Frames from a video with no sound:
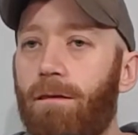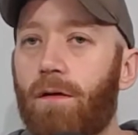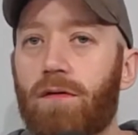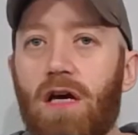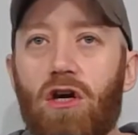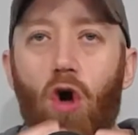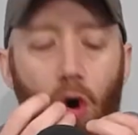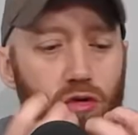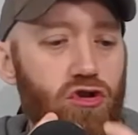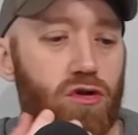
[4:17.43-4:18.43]
it
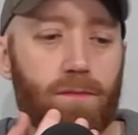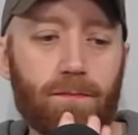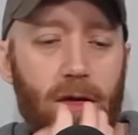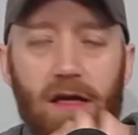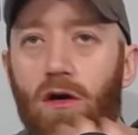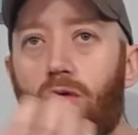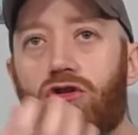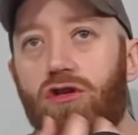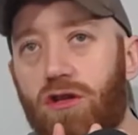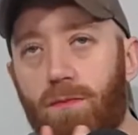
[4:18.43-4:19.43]
coats your it coats
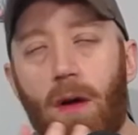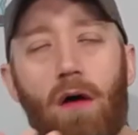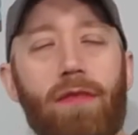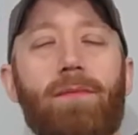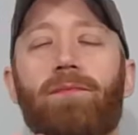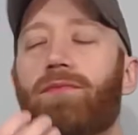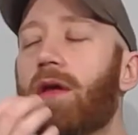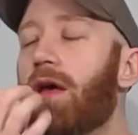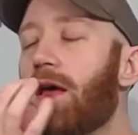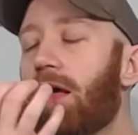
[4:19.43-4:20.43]
your mouth.
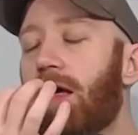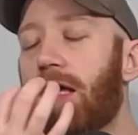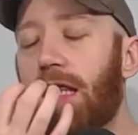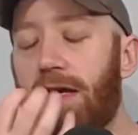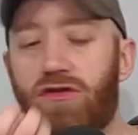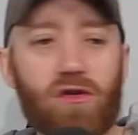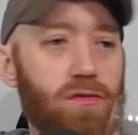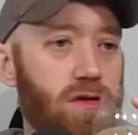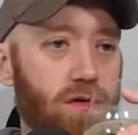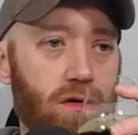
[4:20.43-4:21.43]
It leaves your
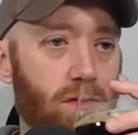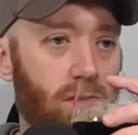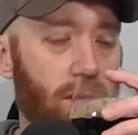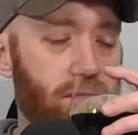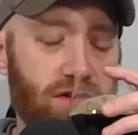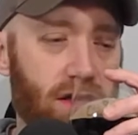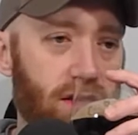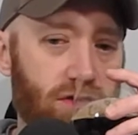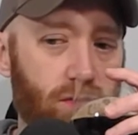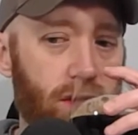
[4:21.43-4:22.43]
your lips
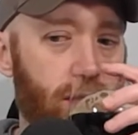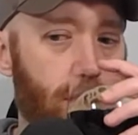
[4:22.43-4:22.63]
sticky sweet.